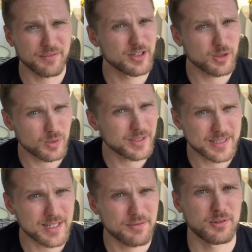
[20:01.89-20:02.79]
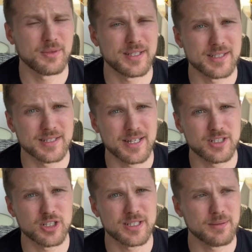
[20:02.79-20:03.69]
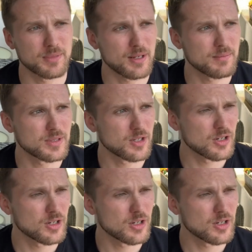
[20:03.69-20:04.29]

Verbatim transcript: If you're really suffering with these ascension symptoms,